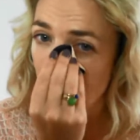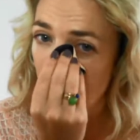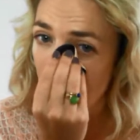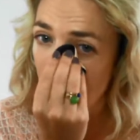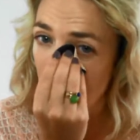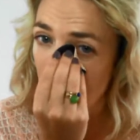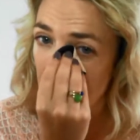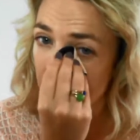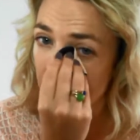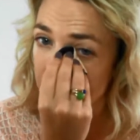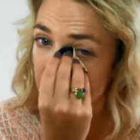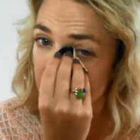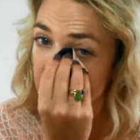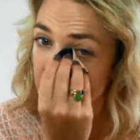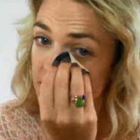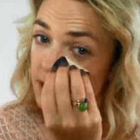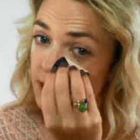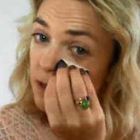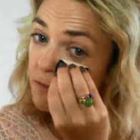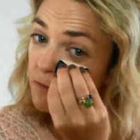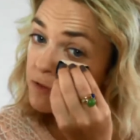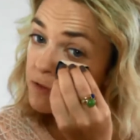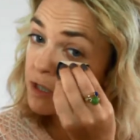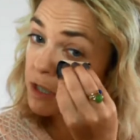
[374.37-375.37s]
And now you can
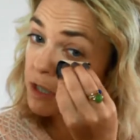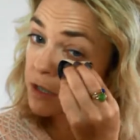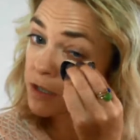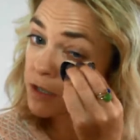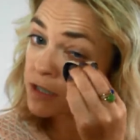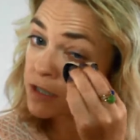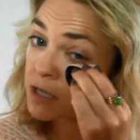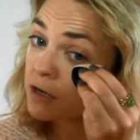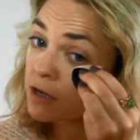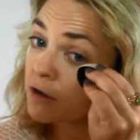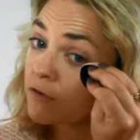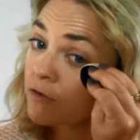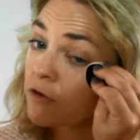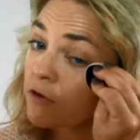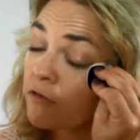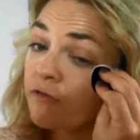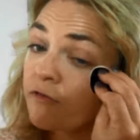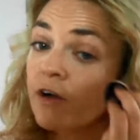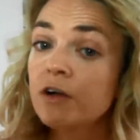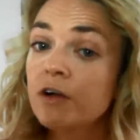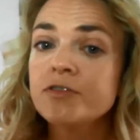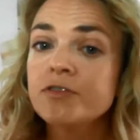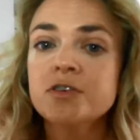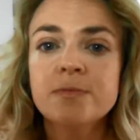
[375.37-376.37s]
see, obviously, it looks like I've got
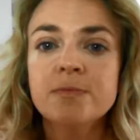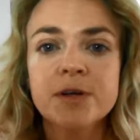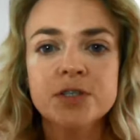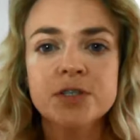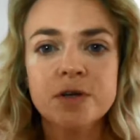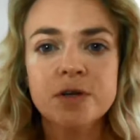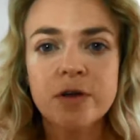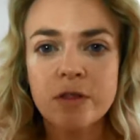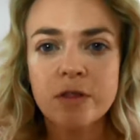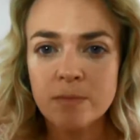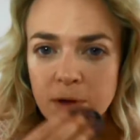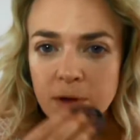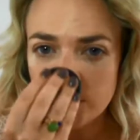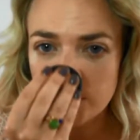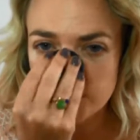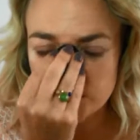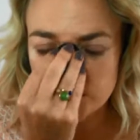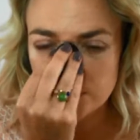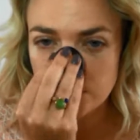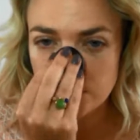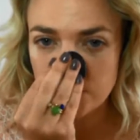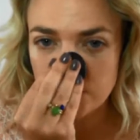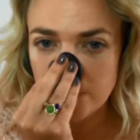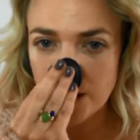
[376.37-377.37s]
far too much on at the
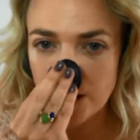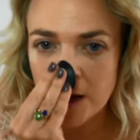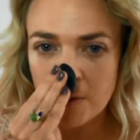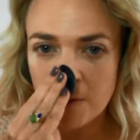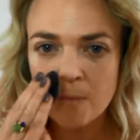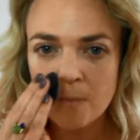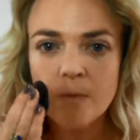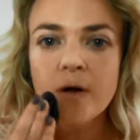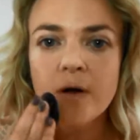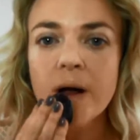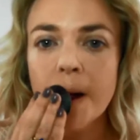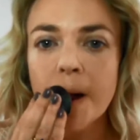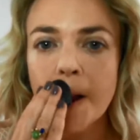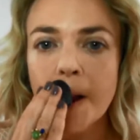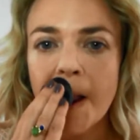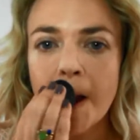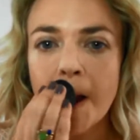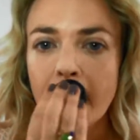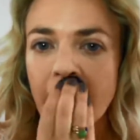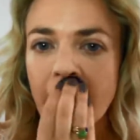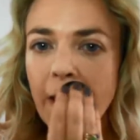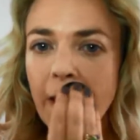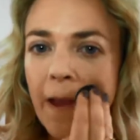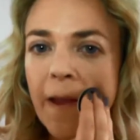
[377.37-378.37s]
moment. But what I
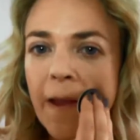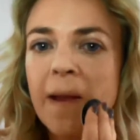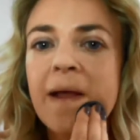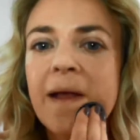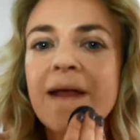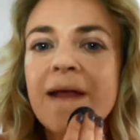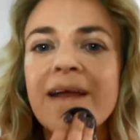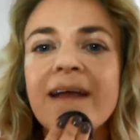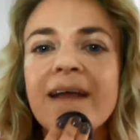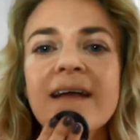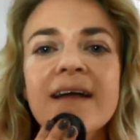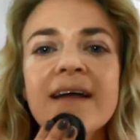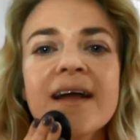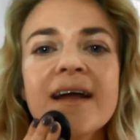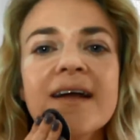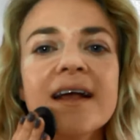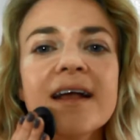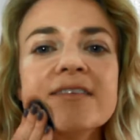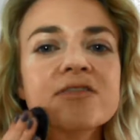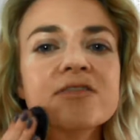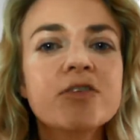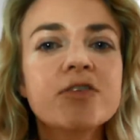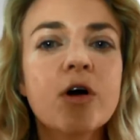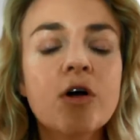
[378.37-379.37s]
then do
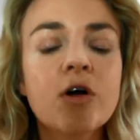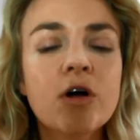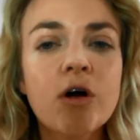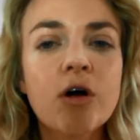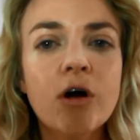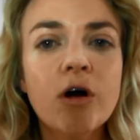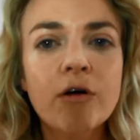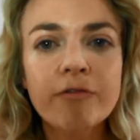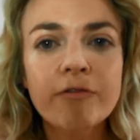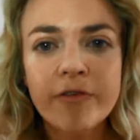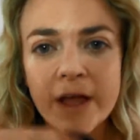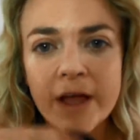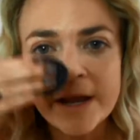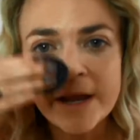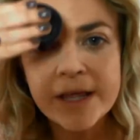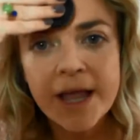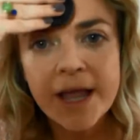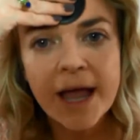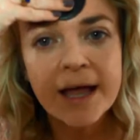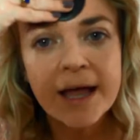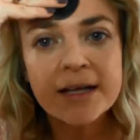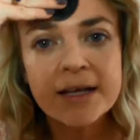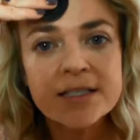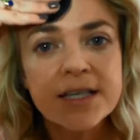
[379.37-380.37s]
is knock off any
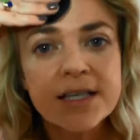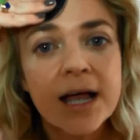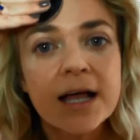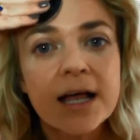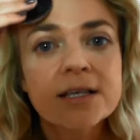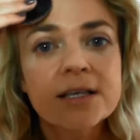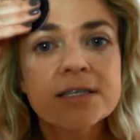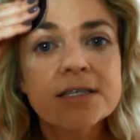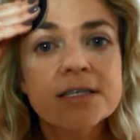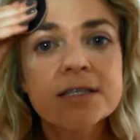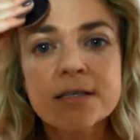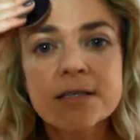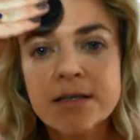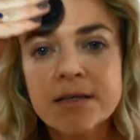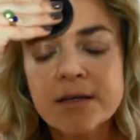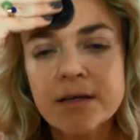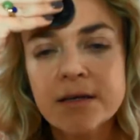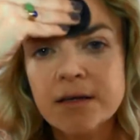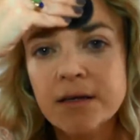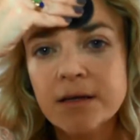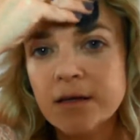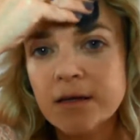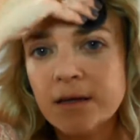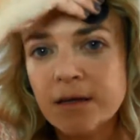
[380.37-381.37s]
excess.
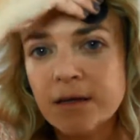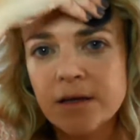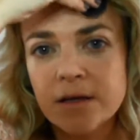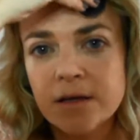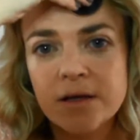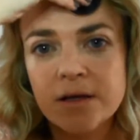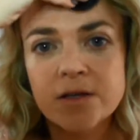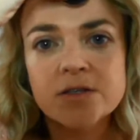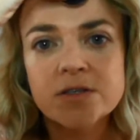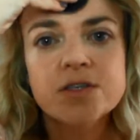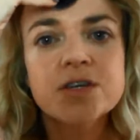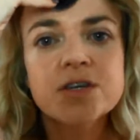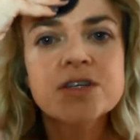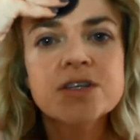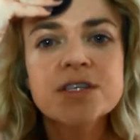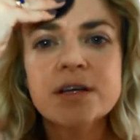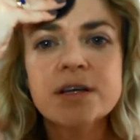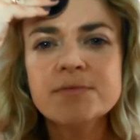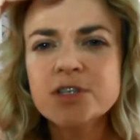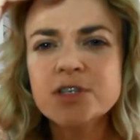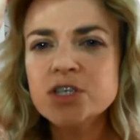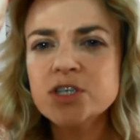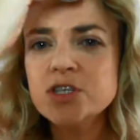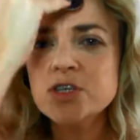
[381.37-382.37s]
So you can see
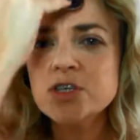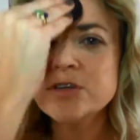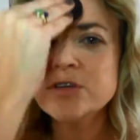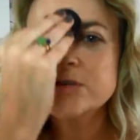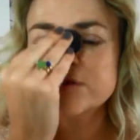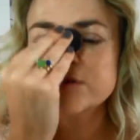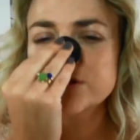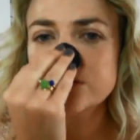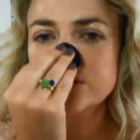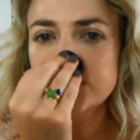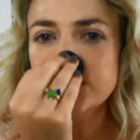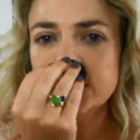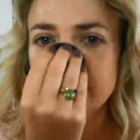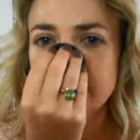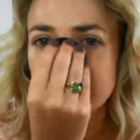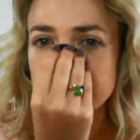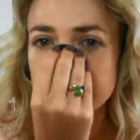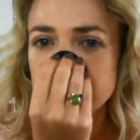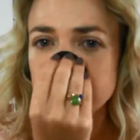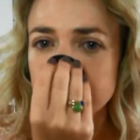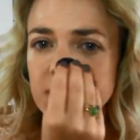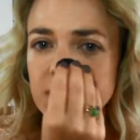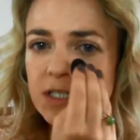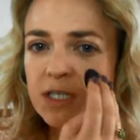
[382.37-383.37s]
I'm just doing it around
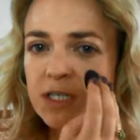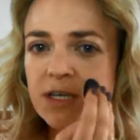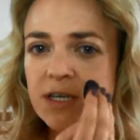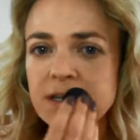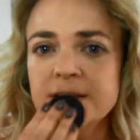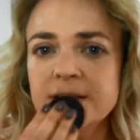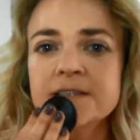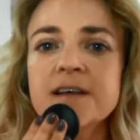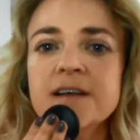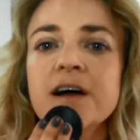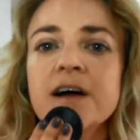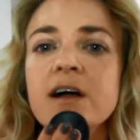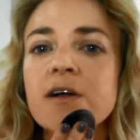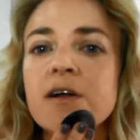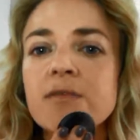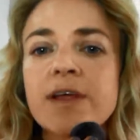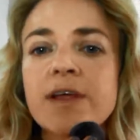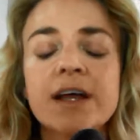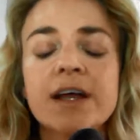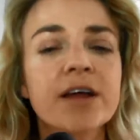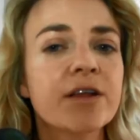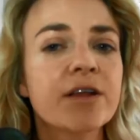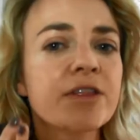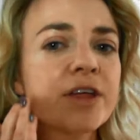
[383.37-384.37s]
sort of the T-zone,
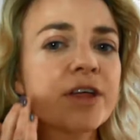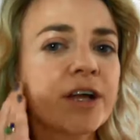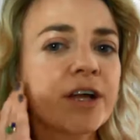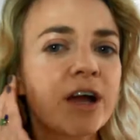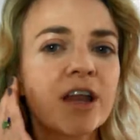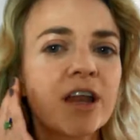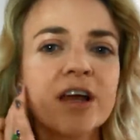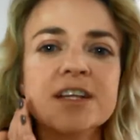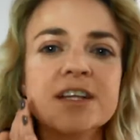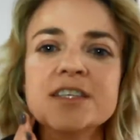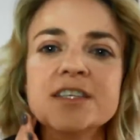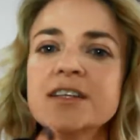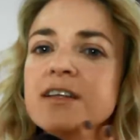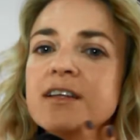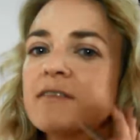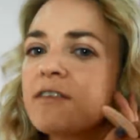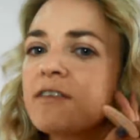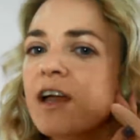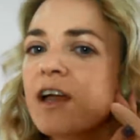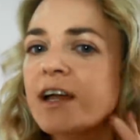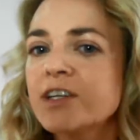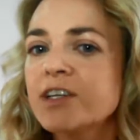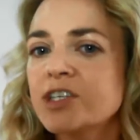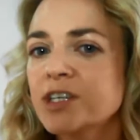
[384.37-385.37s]
that kind of thing. I like to leave
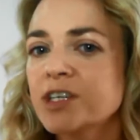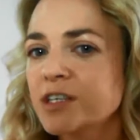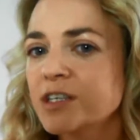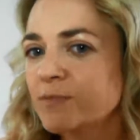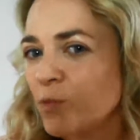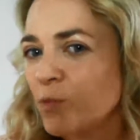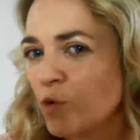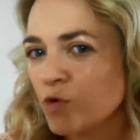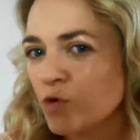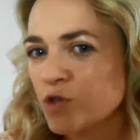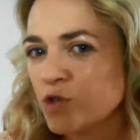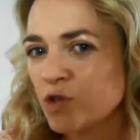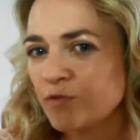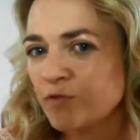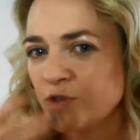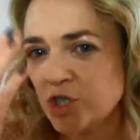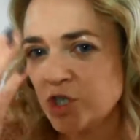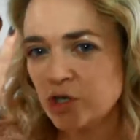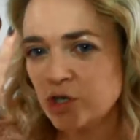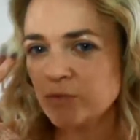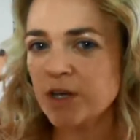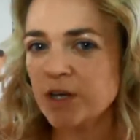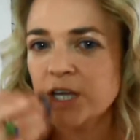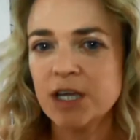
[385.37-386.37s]
the edges more sort of
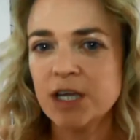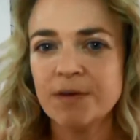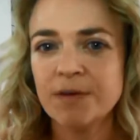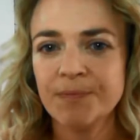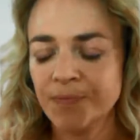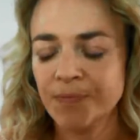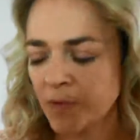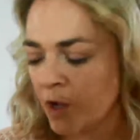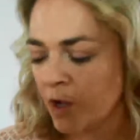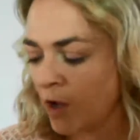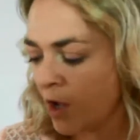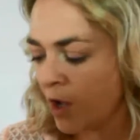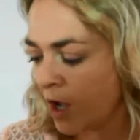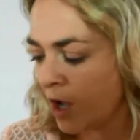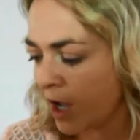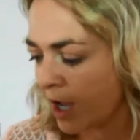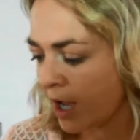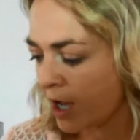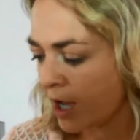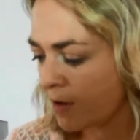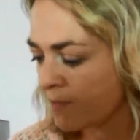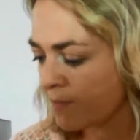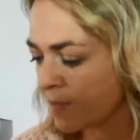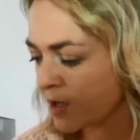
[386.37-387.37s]
dewy.
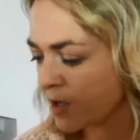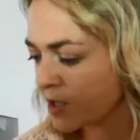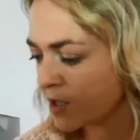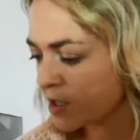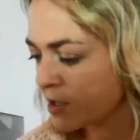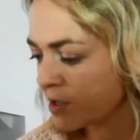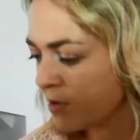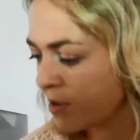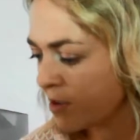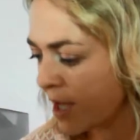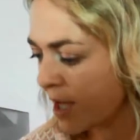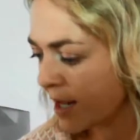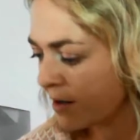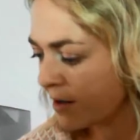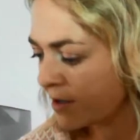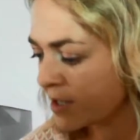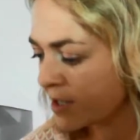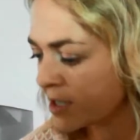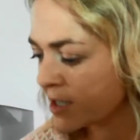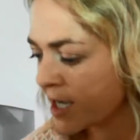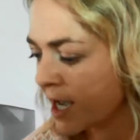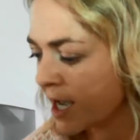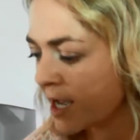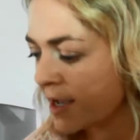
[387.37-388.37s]
So then I
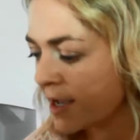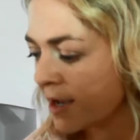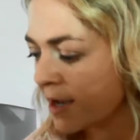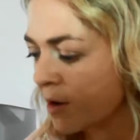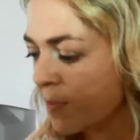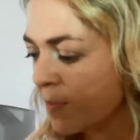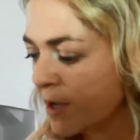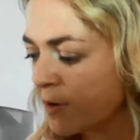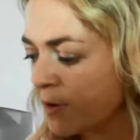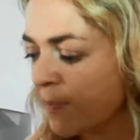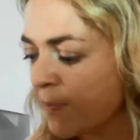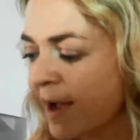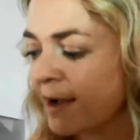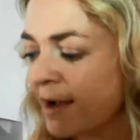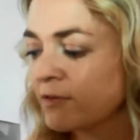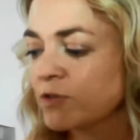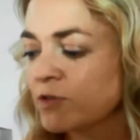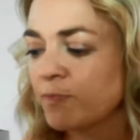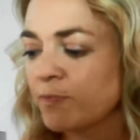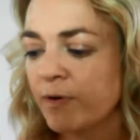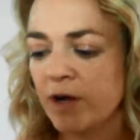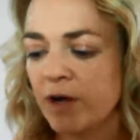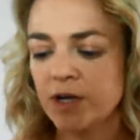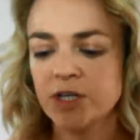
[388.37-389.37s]
take a big
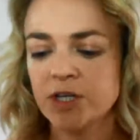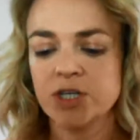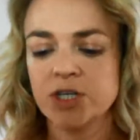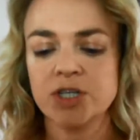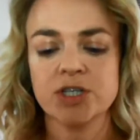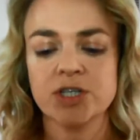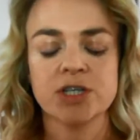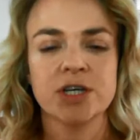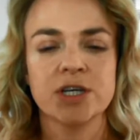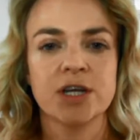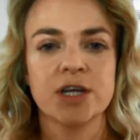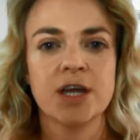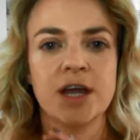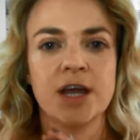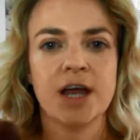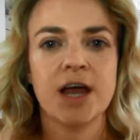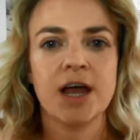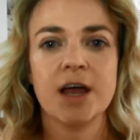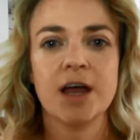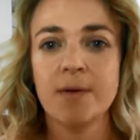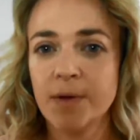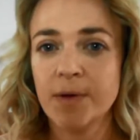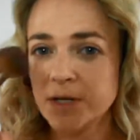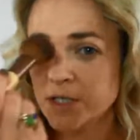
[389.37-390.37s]
powder brush
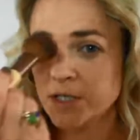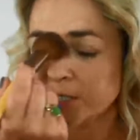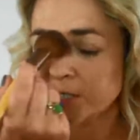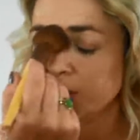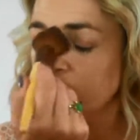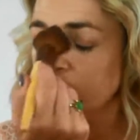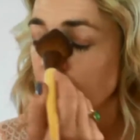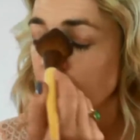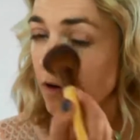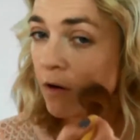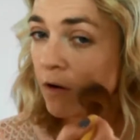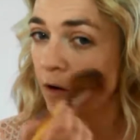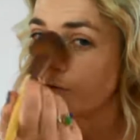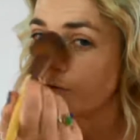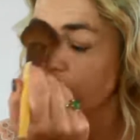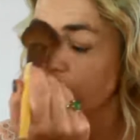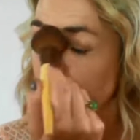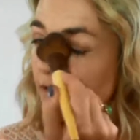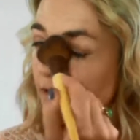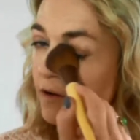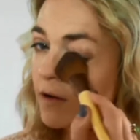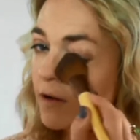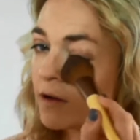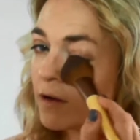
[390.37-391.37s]
and just knock off
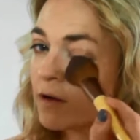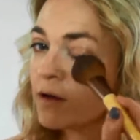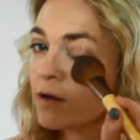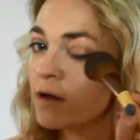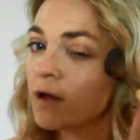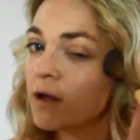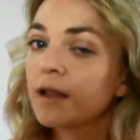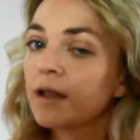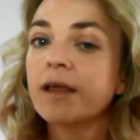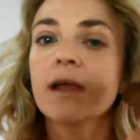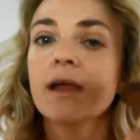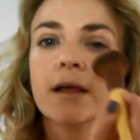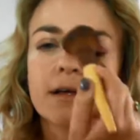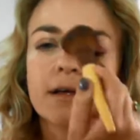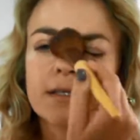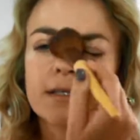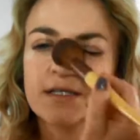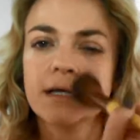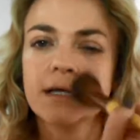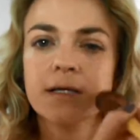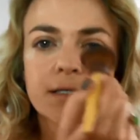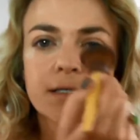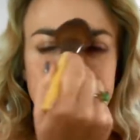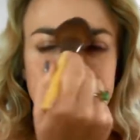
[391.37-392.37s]
any
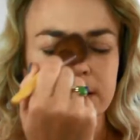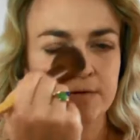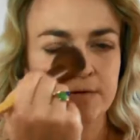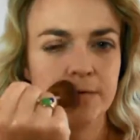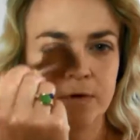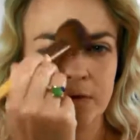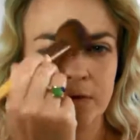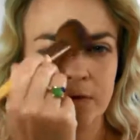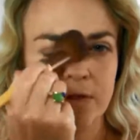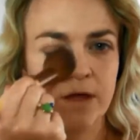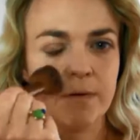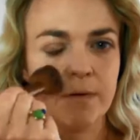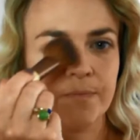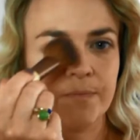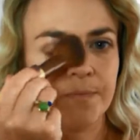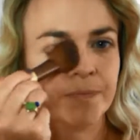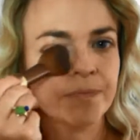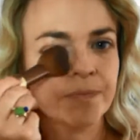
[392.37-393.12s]
excess that I've got there.